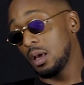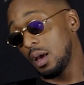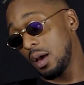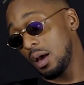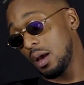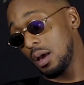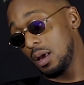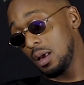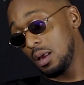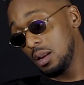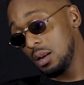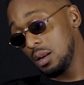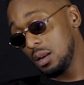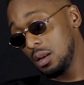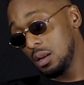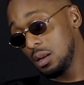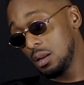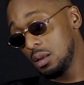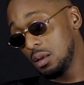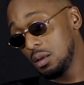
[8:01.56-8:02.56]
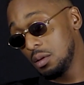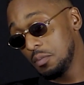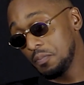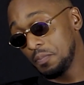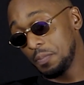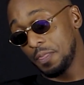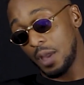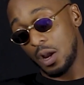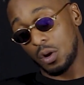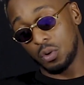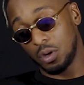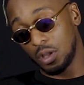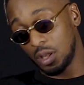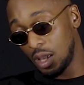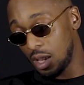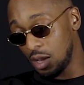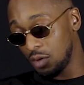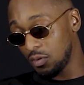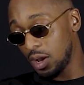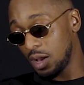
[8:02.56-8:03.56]
And I couldn't
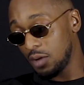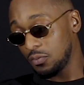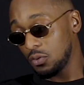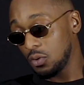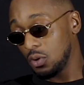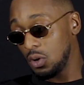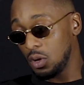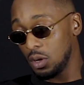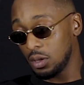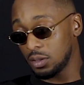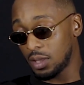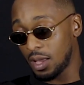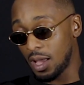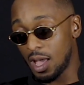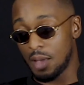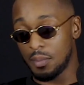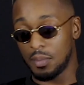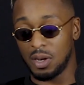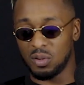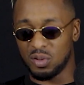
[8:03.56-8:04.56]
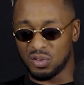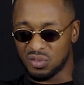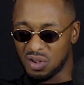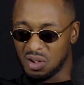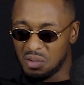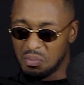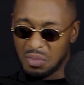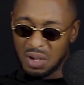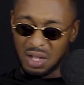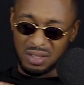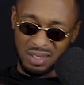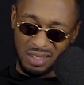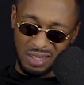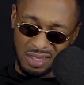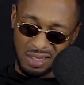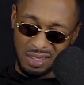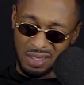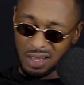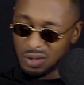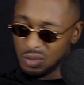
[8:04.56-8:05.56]
get it right for a long time, and it was very
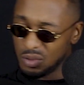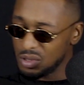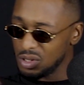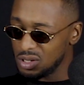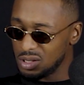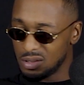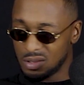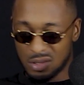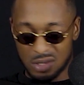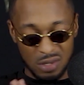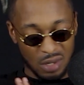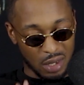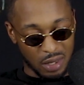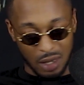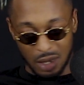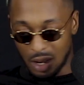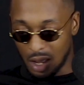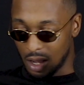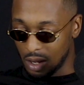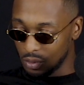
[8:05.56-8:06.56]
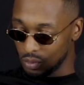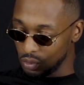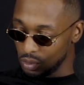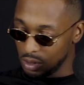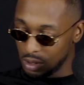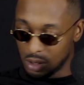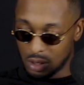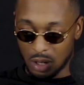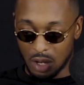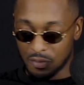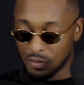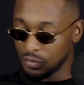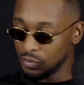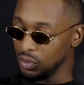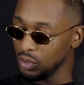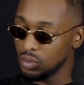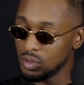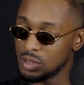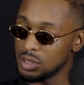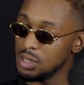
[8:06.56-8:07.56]
muddy, and it was just sucking out all the other
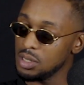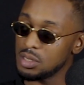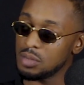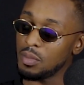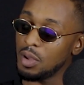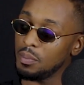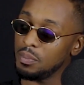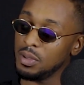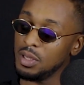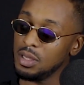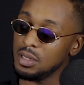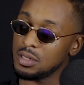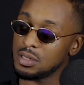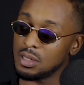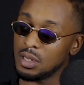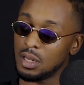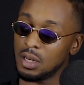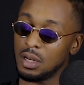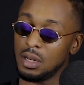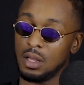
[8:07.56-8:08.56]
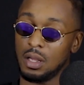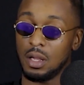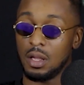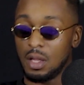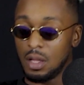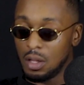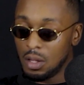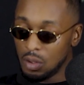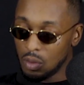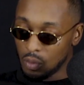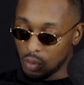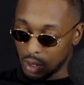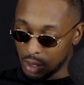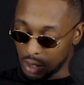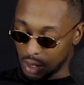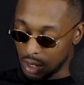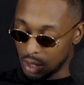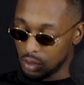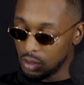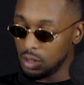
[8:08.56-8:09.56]
frequencies in my beats. And one
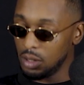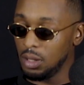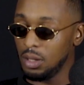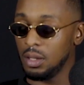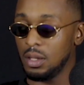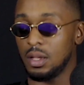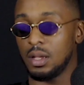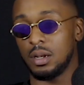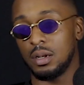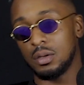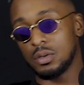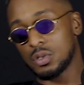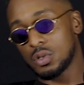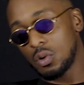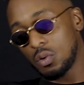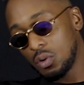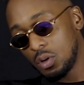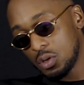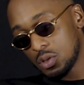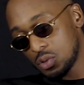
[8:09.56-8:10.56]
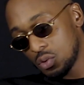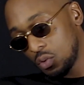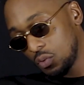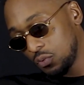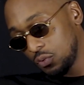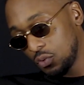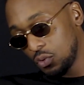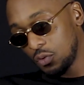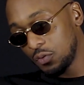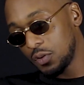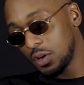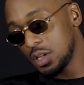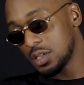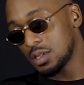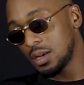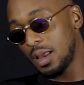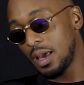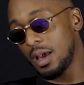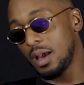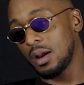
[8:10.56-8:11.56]
day I got it, and so on and so forth. And it's
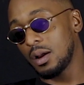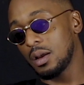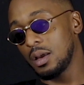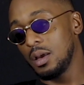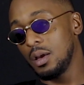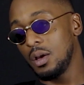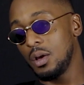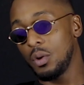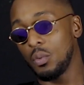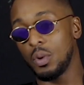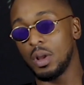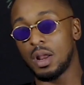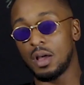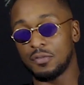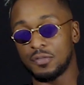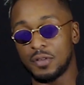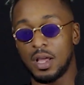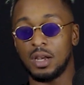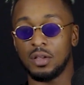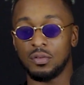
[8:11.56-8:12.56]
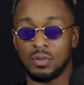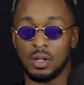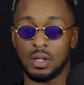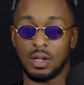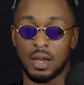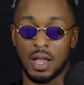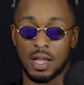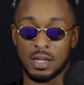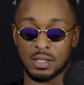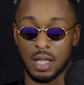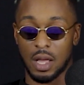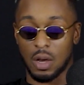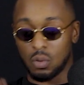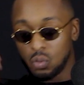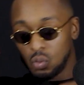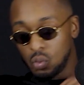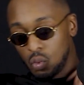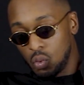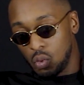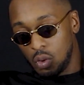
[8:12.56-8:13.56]
like, when I finally realised that
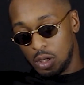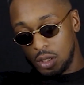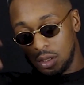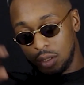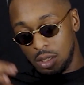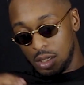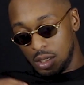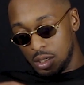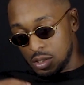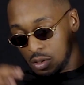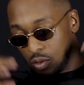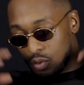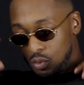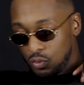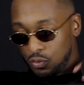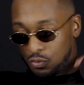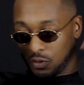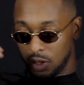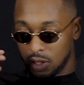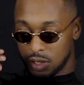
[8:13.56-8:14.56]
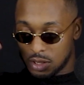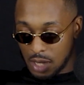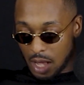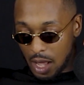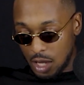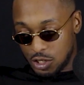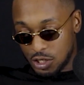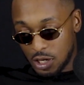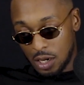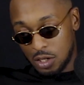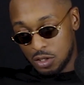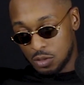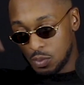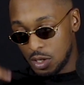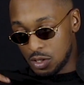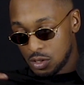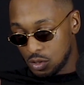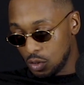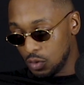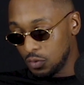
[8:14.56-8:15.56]
all of these little things that I challenged
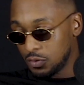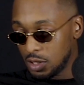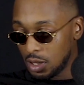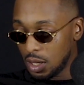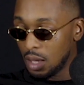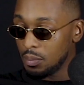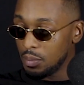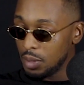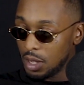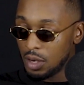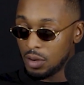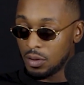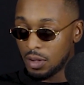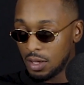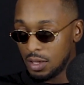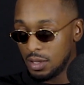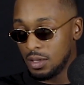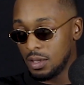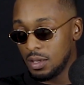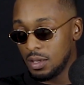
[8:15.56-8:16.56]
myself to get better at,